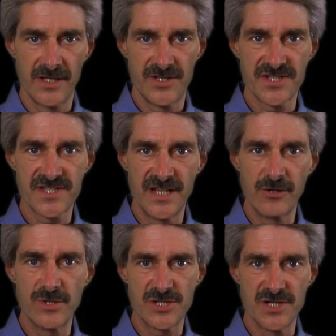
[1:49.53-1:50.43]
that
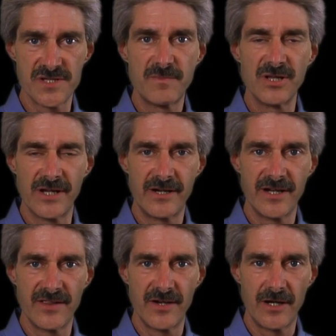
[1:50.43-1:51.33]
distinguishes
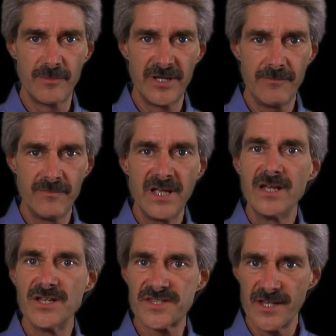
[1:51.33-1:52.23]
polarity therapy
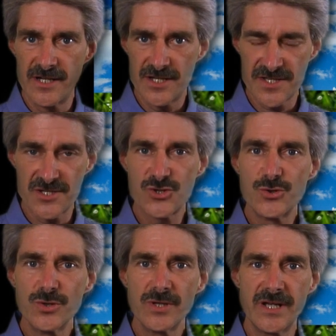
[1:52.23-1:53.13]
is that it is a
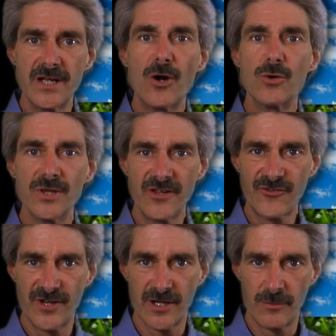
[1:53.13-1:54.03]
truly
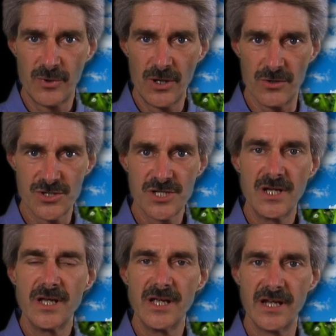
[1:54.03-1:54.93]
holistic approach
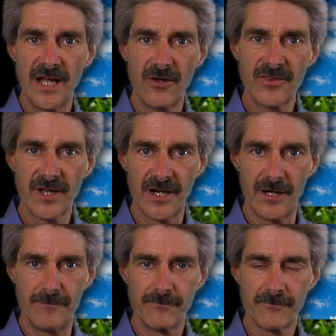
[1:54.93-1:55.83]
in
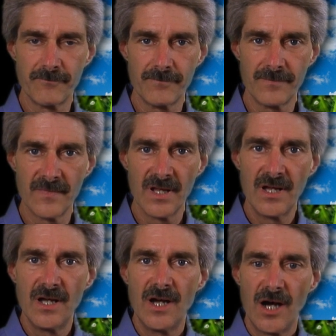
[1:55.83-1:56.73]
healthcare.
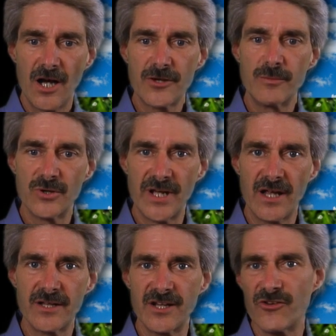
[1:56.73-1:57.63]
Other
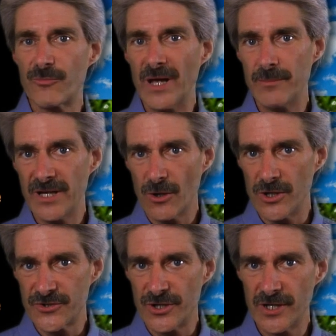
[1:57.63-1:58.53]
modalities may be
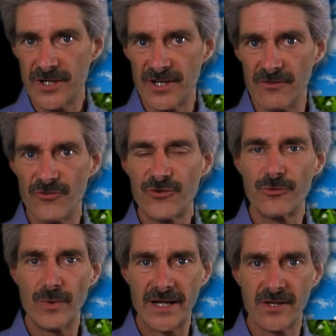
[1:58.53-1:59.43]
alternatives to
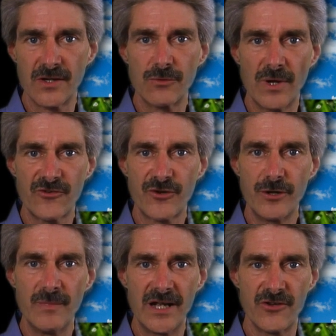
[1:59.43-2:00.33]
regular
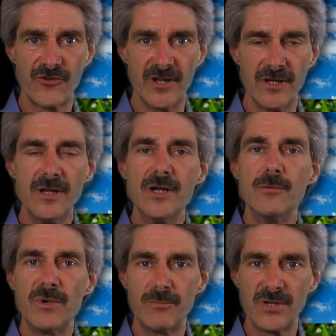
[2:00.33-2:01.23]
Western medicine,
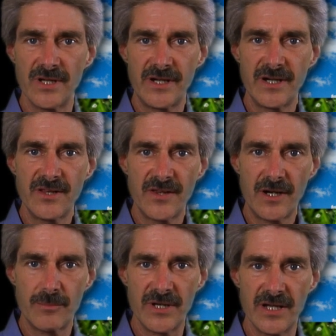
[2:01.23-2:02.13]
but polarity
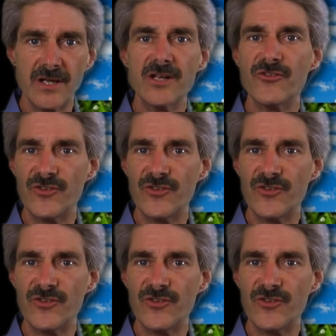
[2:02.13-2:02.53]
therapy is